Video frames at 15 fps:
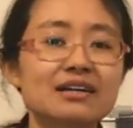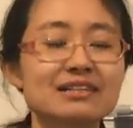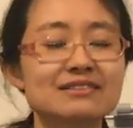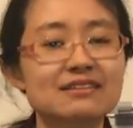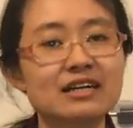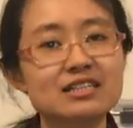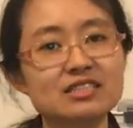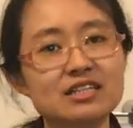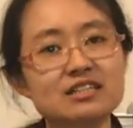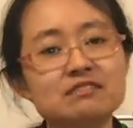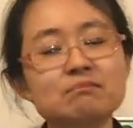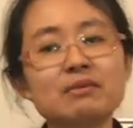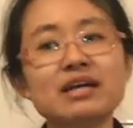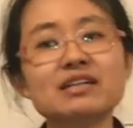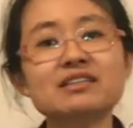such as
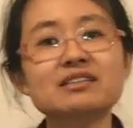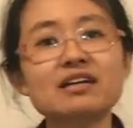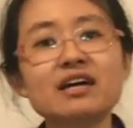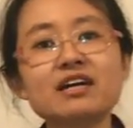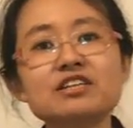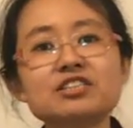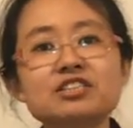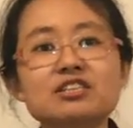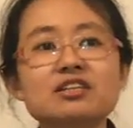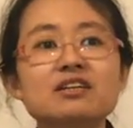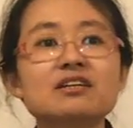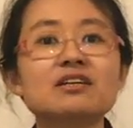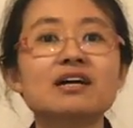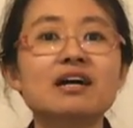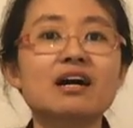
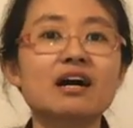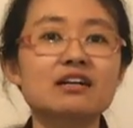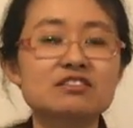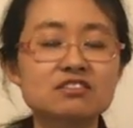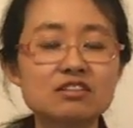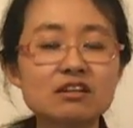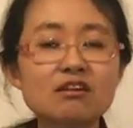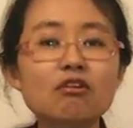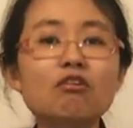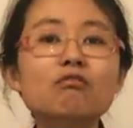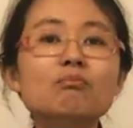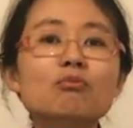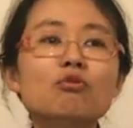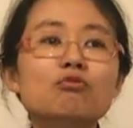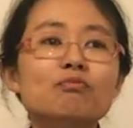meditation, a
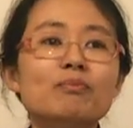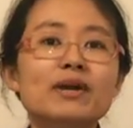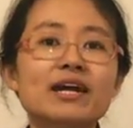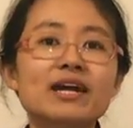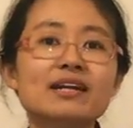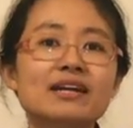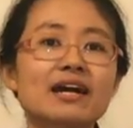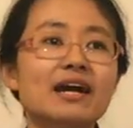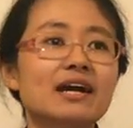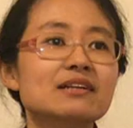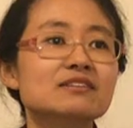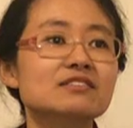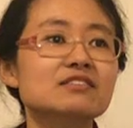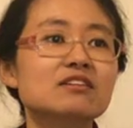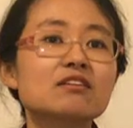slow movement
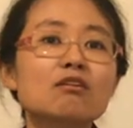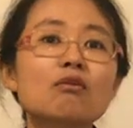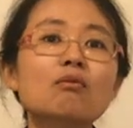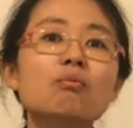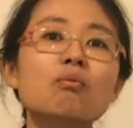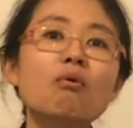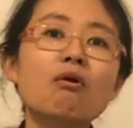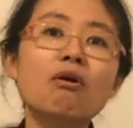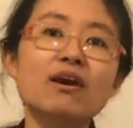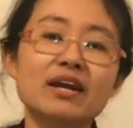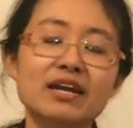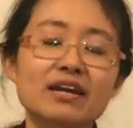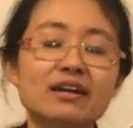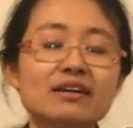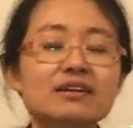and slow
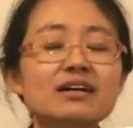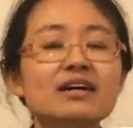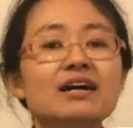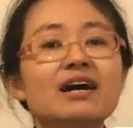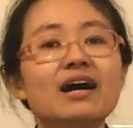walking.